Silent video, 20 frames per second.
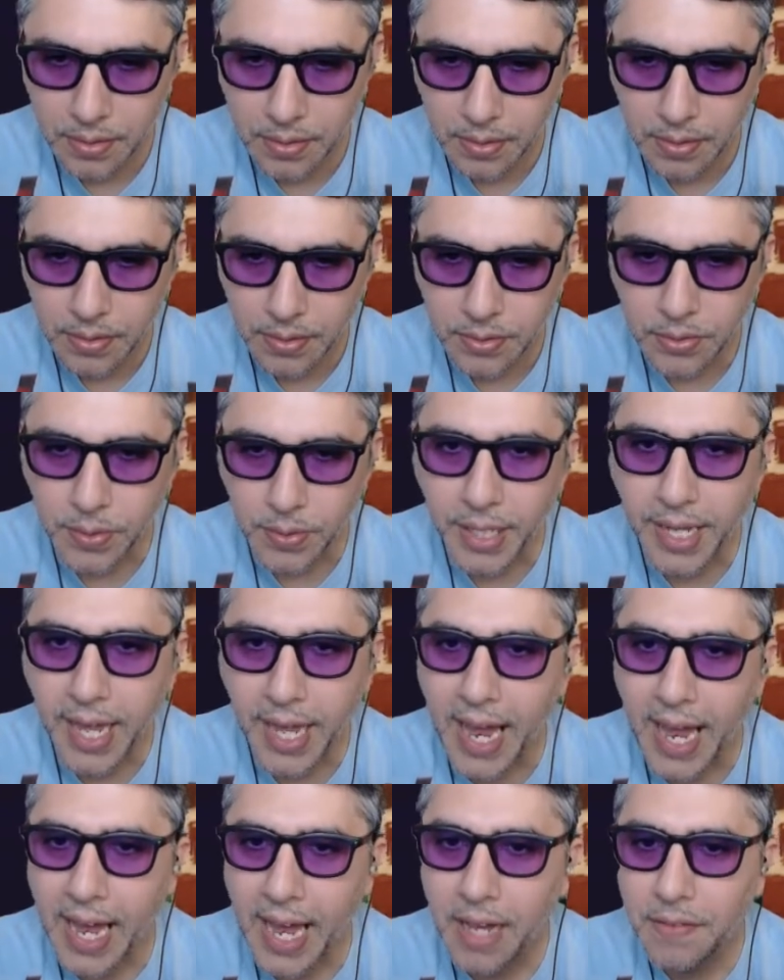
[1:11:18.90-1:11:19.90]
Do I
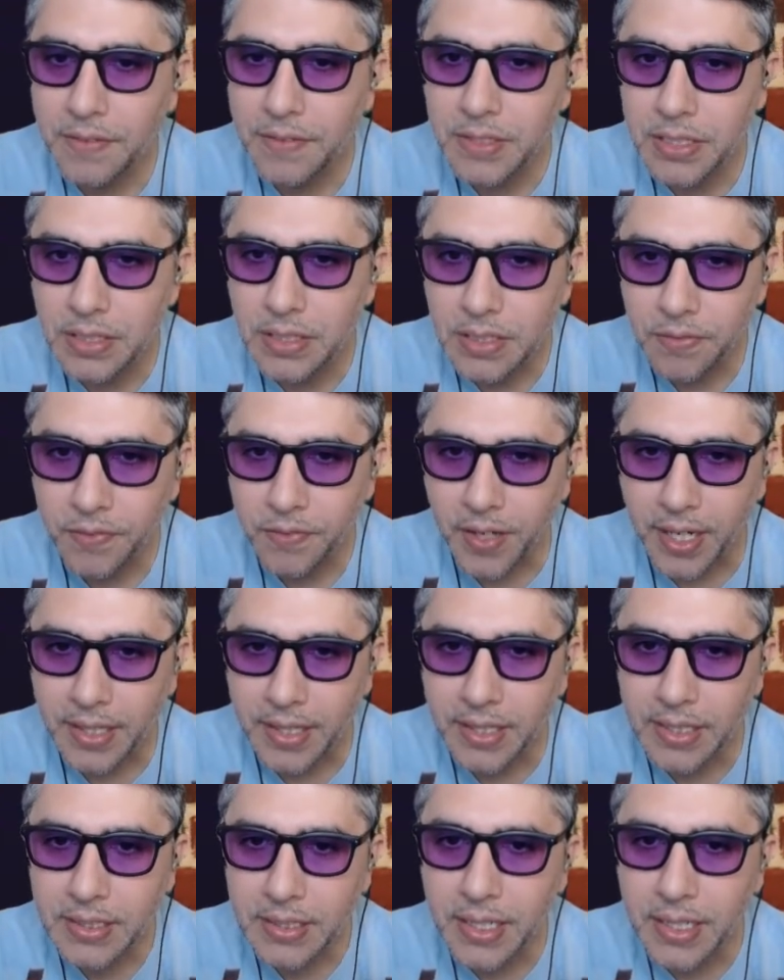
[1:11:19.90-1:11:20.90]
have to define
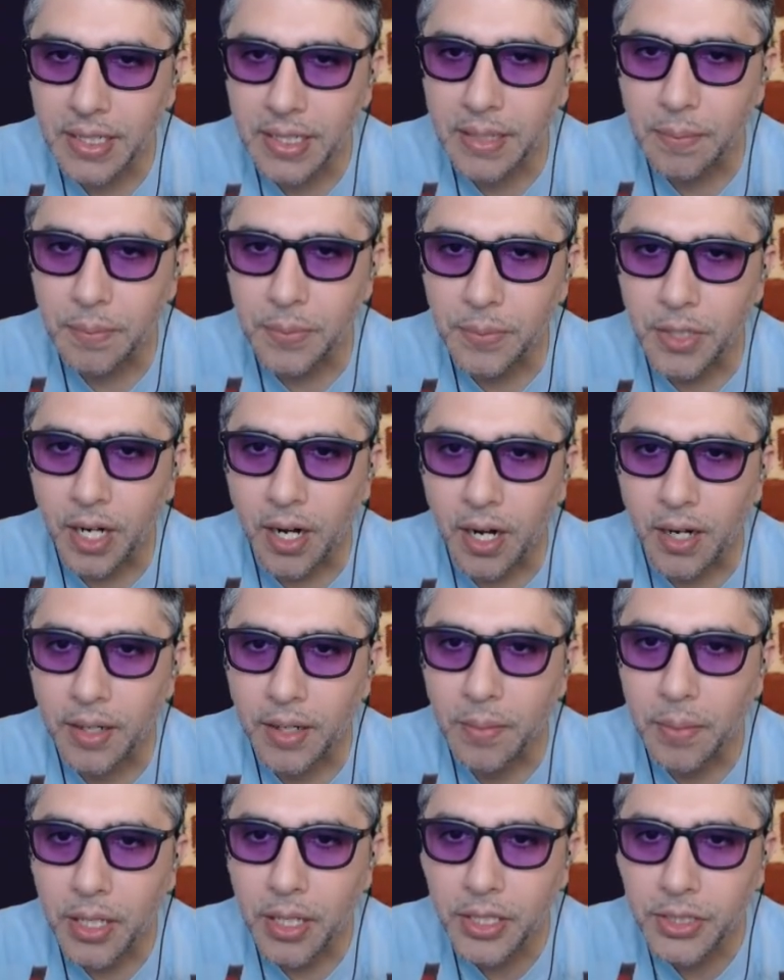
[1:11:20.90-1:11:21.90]
this in a guard
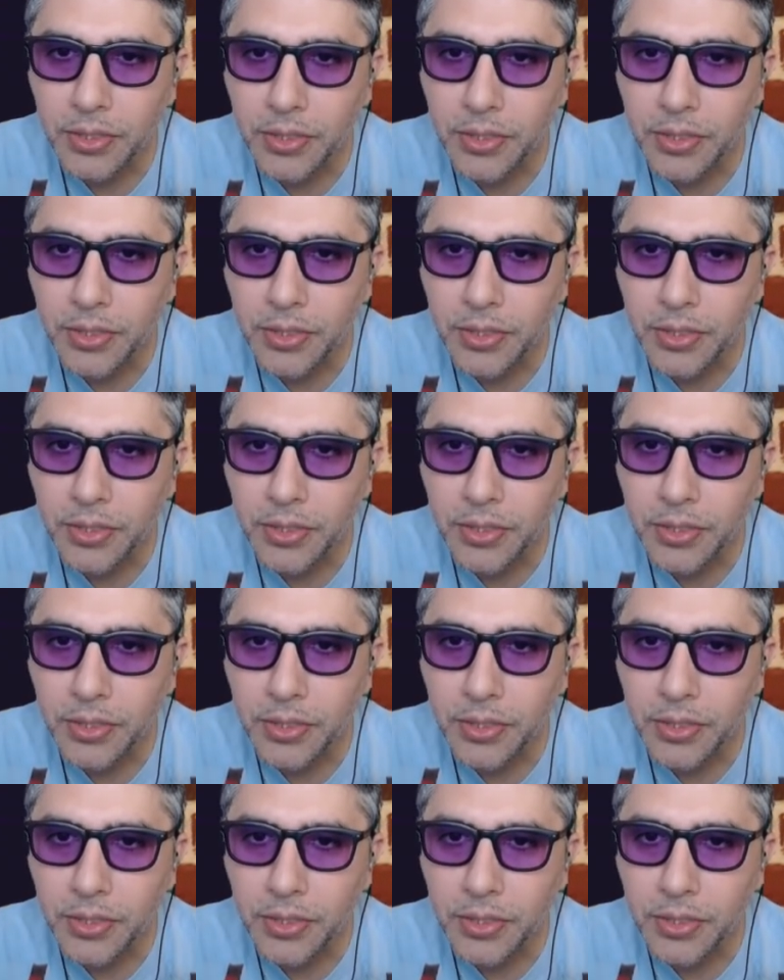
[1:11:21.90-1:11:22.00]
module?